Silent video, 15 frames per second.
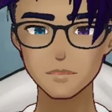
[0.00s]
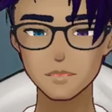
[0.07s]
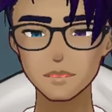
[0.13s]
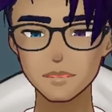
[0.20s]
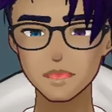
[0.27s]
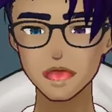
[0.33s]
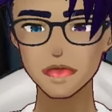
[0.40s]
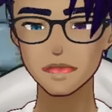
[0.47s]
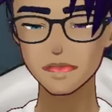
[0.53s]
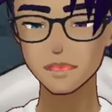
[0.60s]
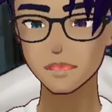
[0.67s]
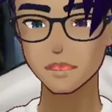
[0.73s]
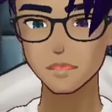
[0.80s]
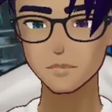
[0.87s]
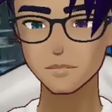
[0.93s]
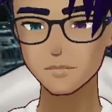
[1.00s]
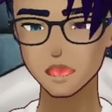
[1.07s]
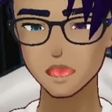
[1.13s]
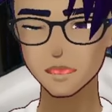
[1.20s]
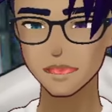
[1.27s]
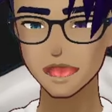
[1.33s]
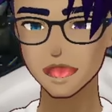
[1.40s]
not,
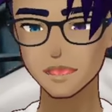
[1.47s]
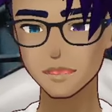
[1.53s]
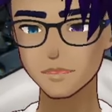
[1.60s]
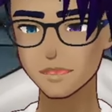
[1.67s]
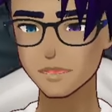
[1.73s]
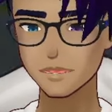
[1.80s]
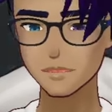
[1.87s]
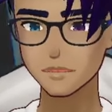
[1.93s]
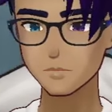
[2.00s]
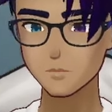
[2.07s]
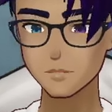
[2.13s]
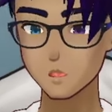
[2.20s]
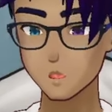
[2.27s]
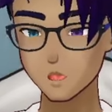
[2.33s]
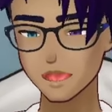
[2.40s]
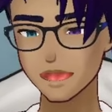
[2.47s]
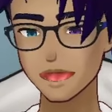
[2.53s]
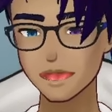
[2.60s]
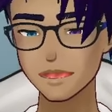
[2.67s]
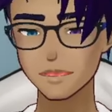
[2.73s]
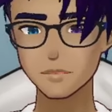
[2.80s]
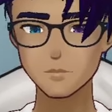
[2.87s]
zone out and just do it
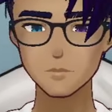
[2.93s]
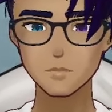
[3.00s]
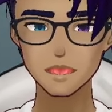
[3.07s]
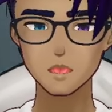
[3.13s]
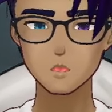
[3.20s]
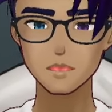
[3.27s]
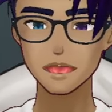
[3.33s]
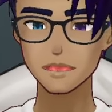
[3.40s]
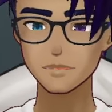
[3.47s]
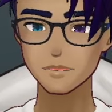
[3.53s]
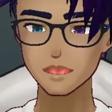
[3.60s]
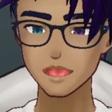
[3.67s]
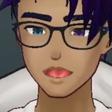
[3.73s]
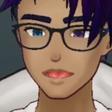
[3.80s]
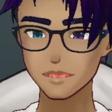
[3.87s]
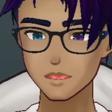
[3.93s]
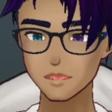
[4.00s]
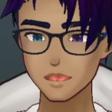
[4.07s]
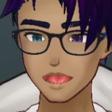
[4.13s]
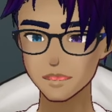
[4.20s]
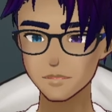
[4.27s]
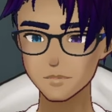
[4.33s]
again. You can even exit the dungeon
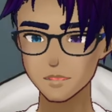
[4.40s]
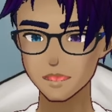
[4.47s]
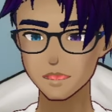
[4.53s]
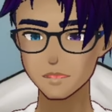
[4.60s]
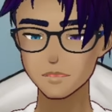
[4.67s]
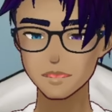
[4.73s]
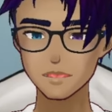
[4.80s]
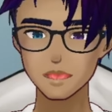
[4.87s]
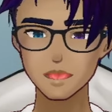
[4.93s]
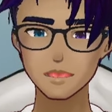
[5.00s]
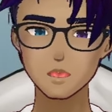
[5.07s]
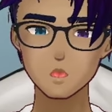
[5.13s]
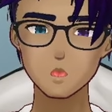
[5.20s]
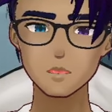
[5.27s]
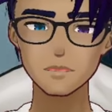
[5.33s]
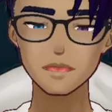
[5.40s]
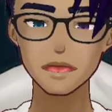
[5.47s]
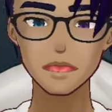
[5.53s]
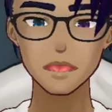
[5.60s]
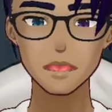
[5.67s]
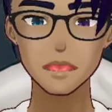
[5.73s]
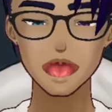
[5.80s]
right from here if you so choose.
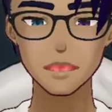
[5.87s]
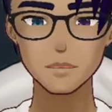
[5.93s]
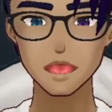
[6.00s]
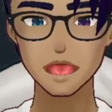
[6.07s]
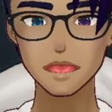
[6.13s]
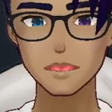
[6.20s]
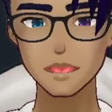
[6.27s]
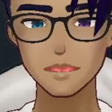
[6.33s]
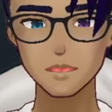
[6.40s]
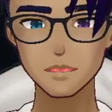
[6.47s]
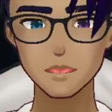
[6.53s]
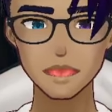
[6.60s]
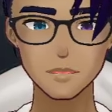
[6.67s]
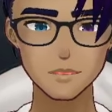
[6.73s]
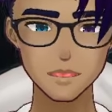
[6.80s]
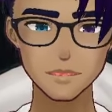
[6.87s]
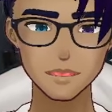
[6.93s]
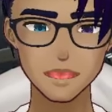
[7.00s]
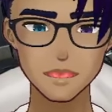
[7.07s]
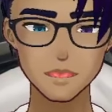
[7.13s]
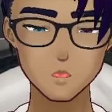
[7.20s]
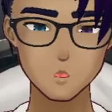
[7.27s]
I'm not going to do that because I
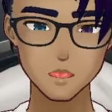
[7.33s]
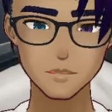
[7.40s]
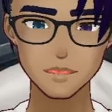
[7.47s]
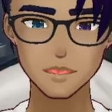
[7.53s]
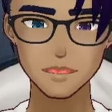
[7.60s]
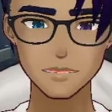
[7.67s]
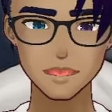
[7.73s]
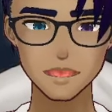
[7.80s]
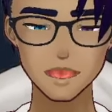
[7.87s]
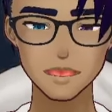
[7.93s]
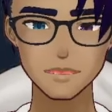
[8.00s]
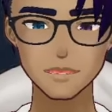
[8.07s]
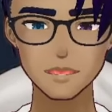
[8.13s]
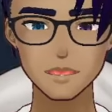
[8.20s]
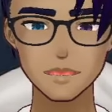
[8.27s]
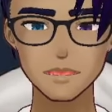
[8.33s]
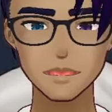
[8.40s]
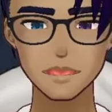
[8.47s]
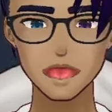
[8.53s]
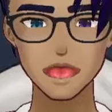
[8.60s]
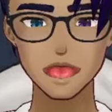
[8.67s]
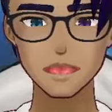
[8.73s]
do want to finish the dungeon to